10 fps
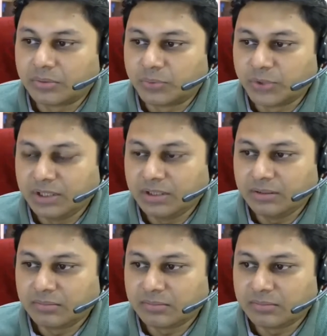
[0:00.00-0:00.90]

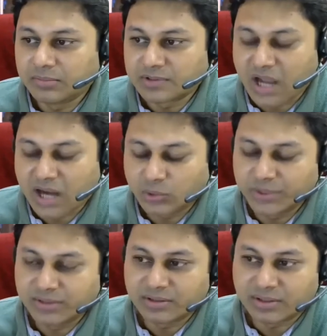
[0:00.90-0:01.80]
we start
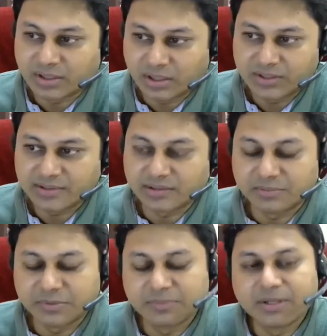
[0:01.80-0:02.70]
with the third order
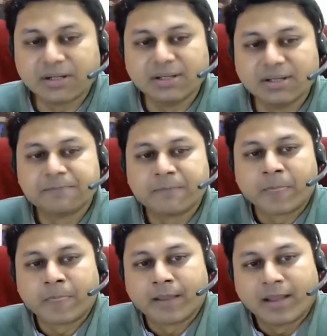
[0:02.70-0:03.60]
susceptibility,
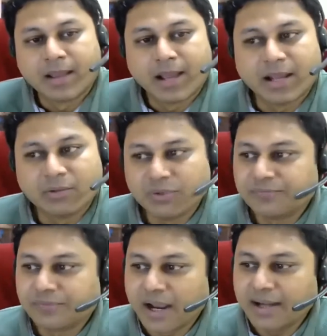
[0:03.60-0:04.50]
and
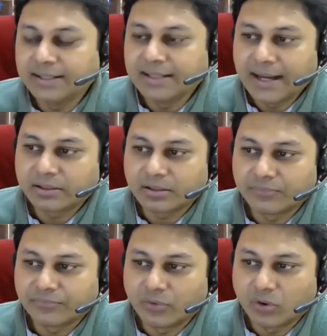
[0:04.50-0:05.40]
we find that
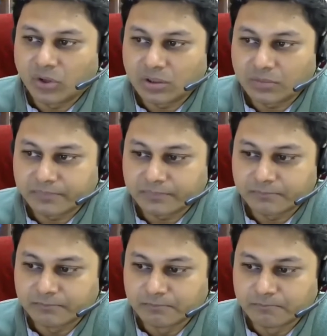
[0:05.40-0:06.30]
for
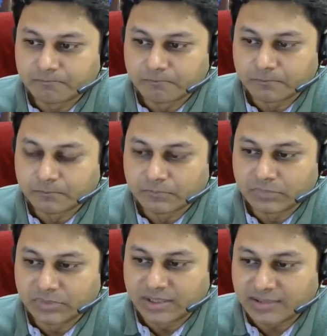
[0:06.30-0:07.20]

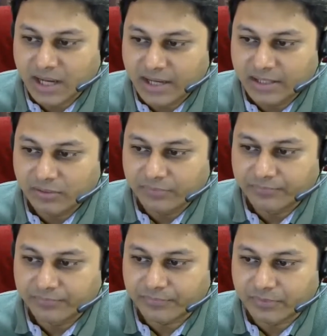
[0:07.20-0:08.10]
this kind of
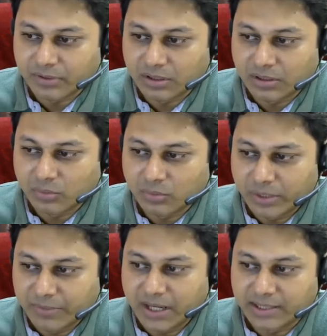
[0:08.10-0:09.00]

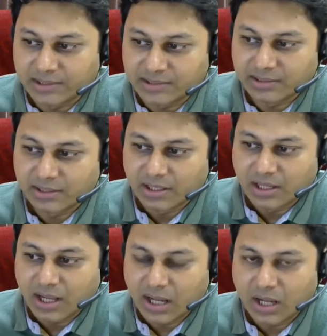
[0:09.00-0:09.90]
waveguides,
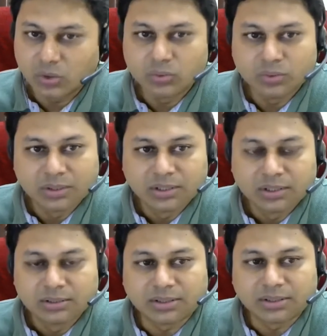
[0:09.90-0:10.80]
how
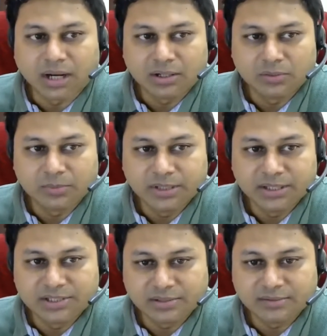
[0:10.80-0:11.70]
the third
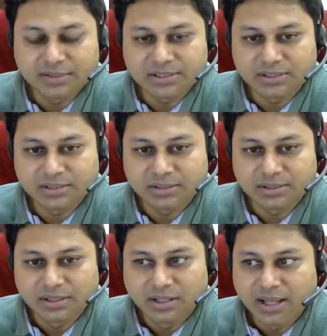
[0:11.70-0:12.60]
harmonic generation
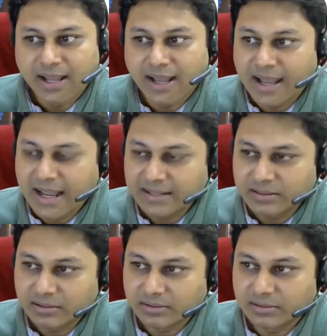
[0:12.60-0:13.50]

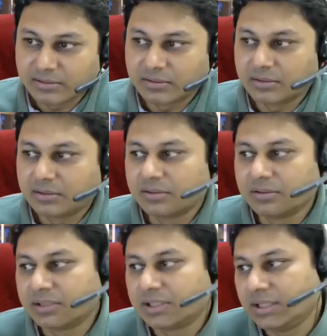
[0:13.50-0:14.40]
and
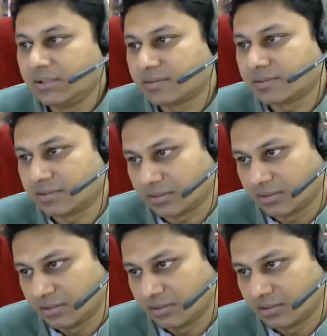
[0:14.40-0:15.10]
these